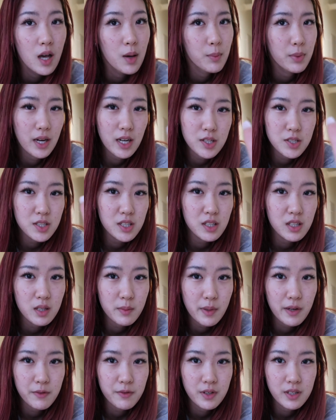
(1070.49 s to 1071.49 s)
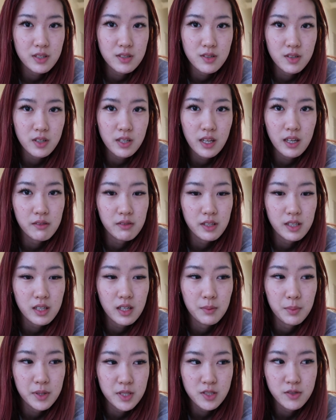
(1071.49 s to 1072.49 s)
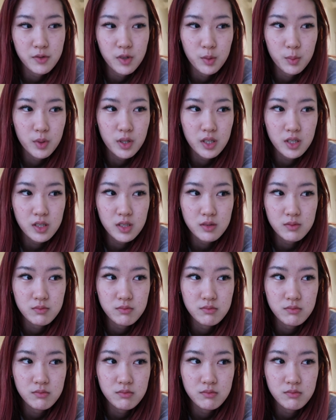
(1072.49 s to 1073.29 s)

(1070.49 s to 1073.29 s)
but actually a lot of my friends already have like a bunch of homework